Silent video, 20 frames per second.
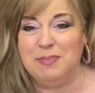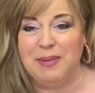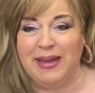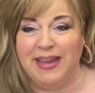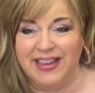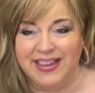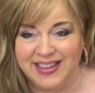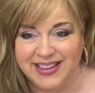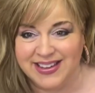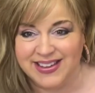
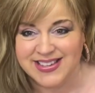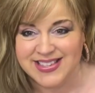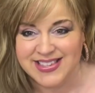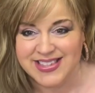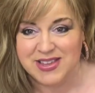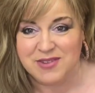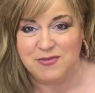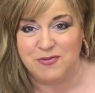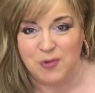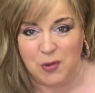pinks
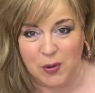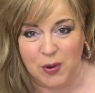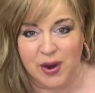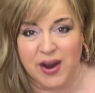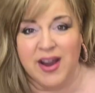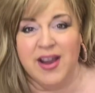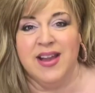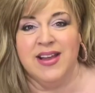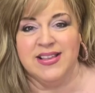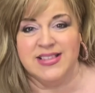
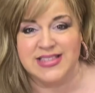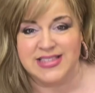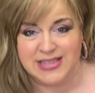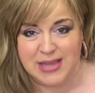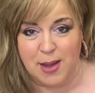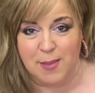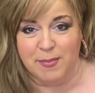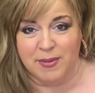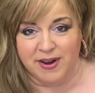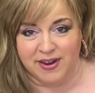for
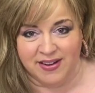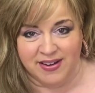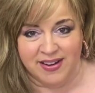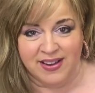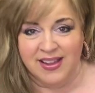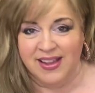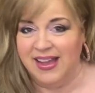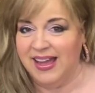summer.